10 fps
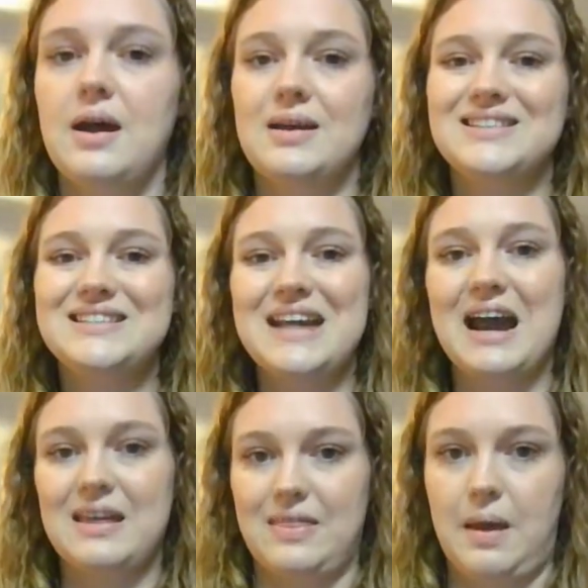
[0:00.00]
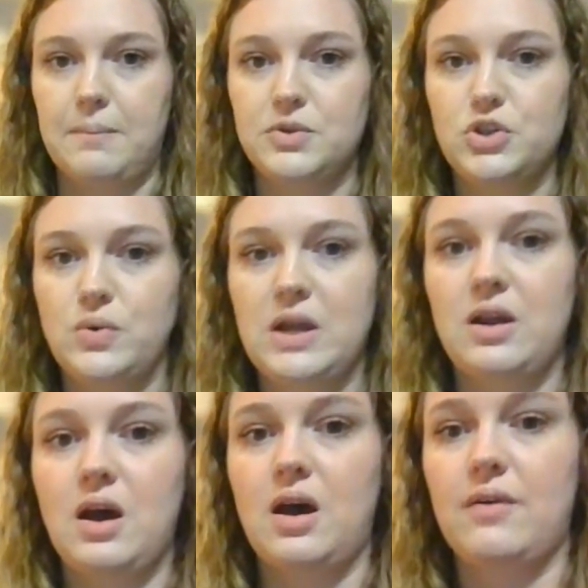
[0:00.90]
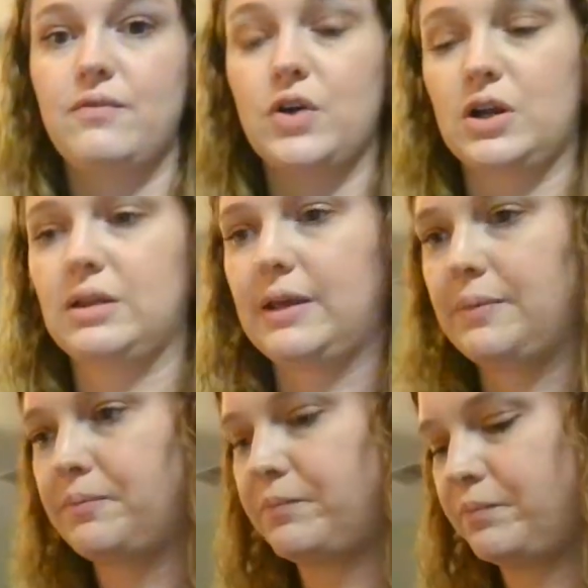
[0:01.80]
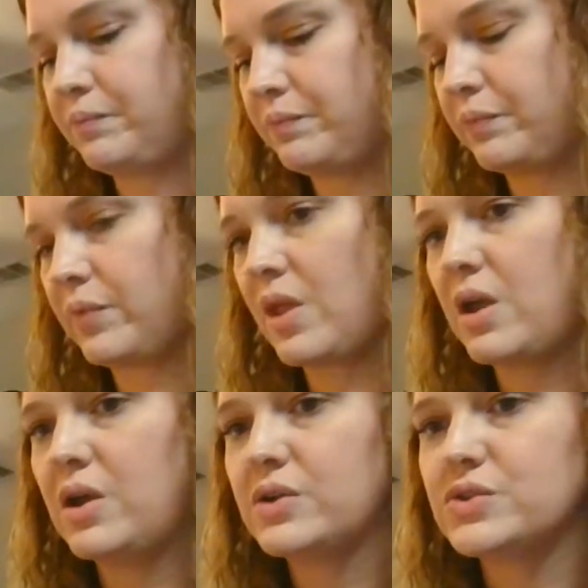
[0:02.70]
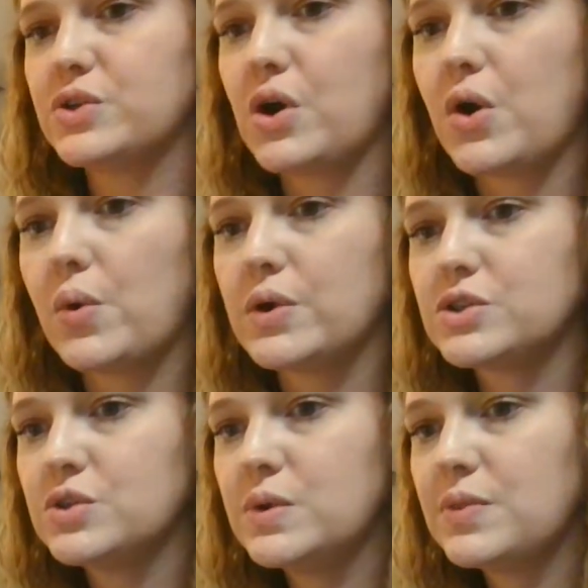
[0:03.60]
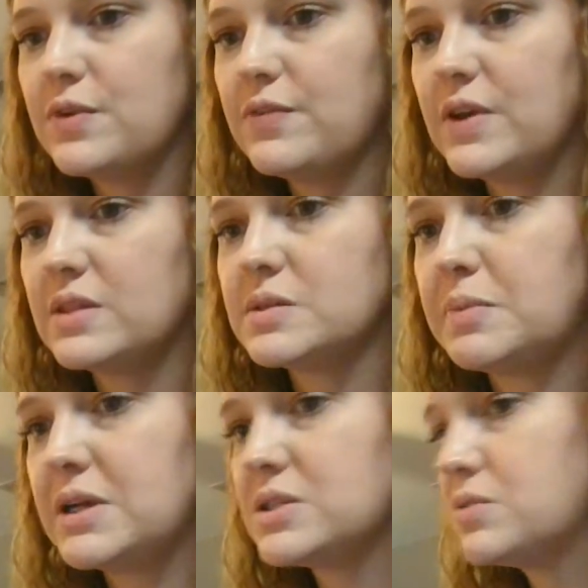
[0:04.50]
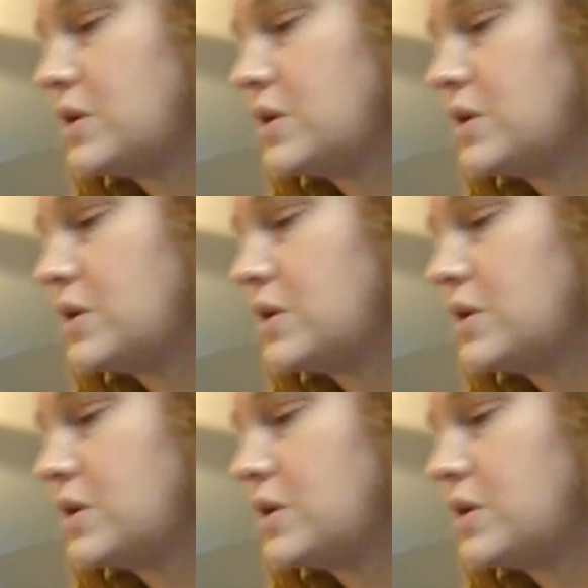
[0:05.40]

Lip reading: stack them. Do it vertically. So 2 3/5 plus 3